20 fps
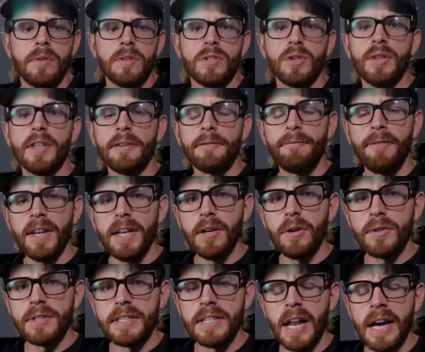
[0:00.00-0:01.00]
So this
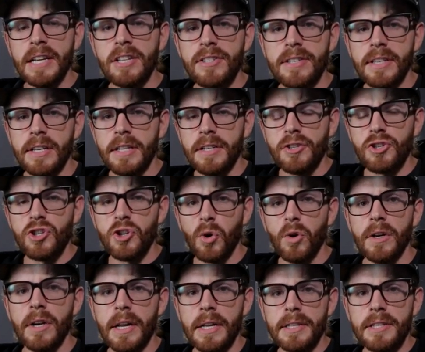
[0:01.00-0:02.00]
video is nice and
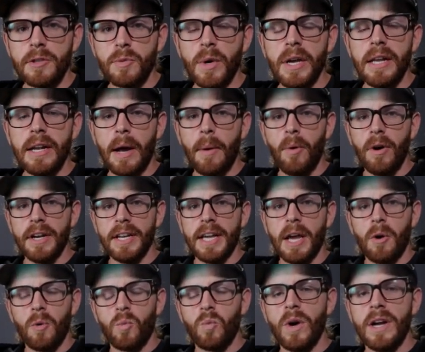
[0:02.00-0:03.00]
short and sweet. I wanted to
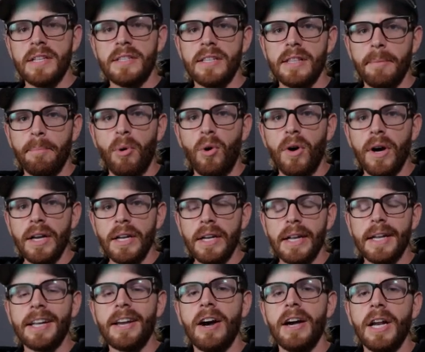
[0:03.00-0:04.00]
get right to the point
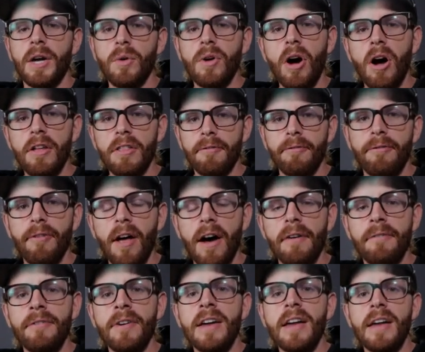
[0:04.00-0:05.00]
and cut out all the
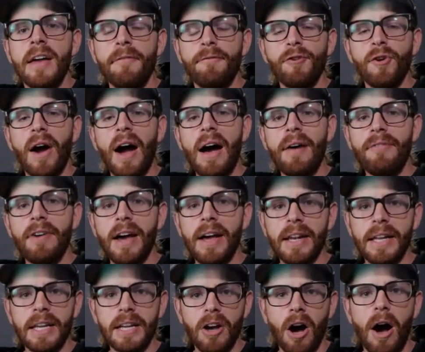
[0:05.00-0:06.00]
fluff. If you have
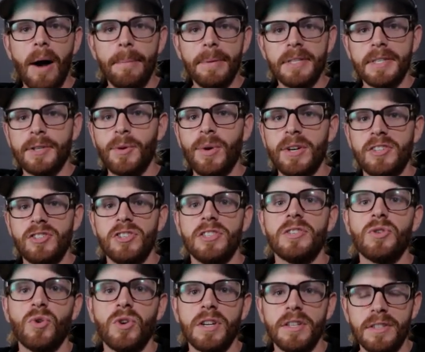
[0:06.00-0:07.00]
any comments,
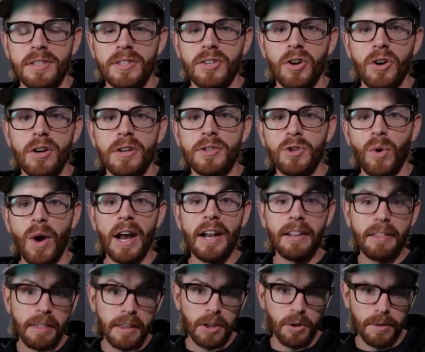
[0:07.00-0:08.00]
questions, or concerns, or
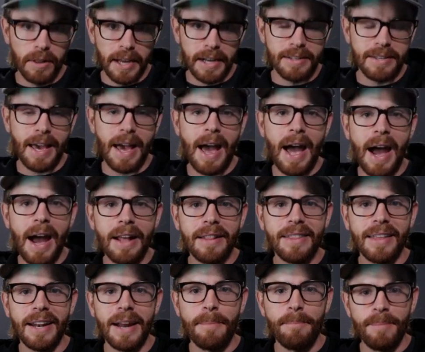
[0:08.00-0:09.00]
anything you'd like to add
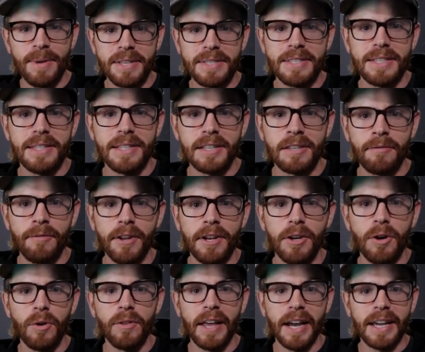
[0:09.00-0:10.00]
that I missed in this
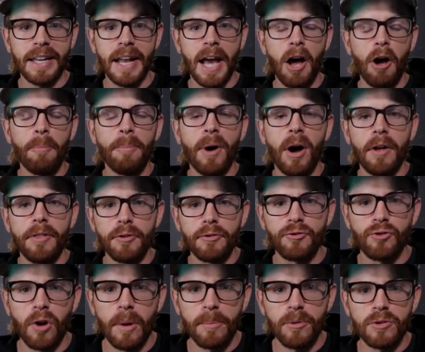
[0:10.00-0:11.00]
video that can help other
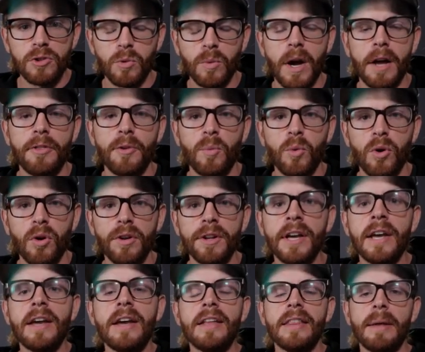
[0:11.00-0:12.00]
drummers around the world,
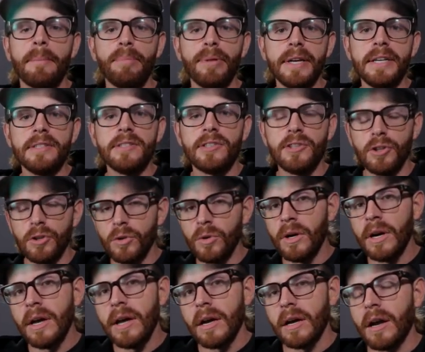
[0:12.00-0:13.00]
then please do
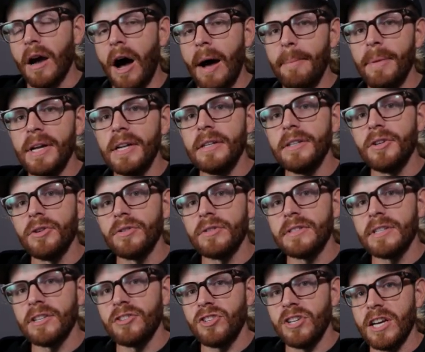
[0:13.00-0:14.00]
comment your
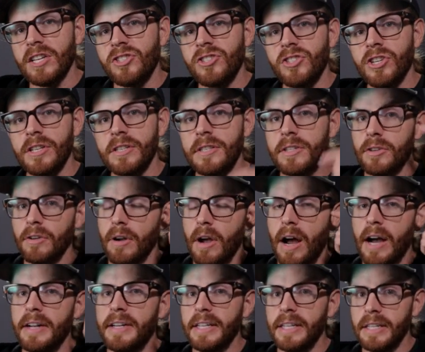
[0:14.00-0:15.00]
suggestions, your
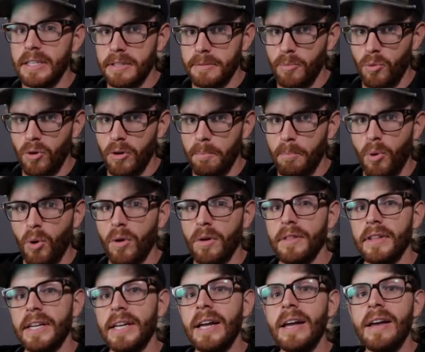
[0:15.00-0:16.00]
ideas more
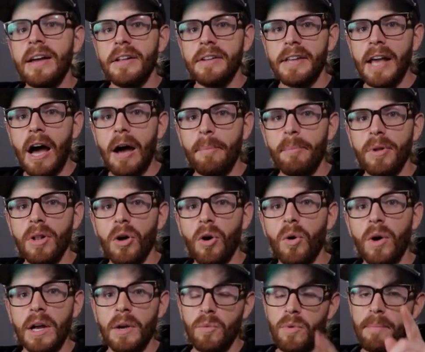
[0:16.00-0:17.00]
importantly, down
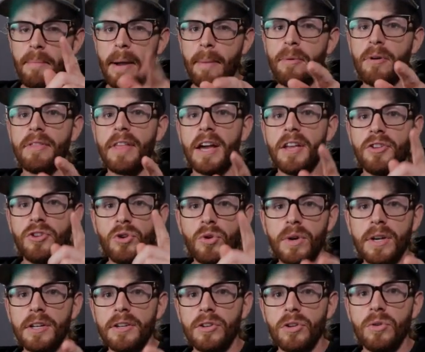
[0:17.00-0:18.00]
below. And remember that you
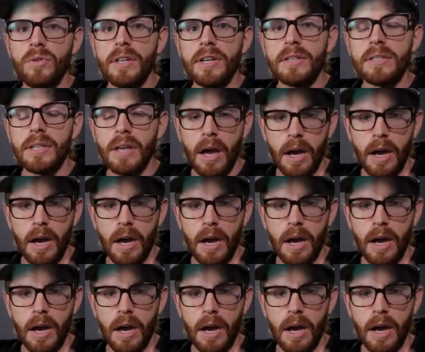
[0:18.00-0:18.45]
can do this.